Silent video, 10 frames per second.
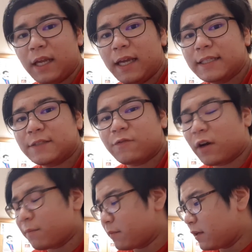it's
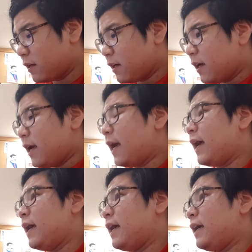from
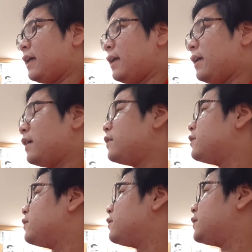a
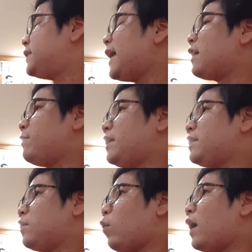stag
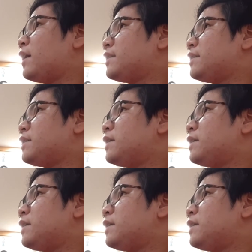beetle, whilst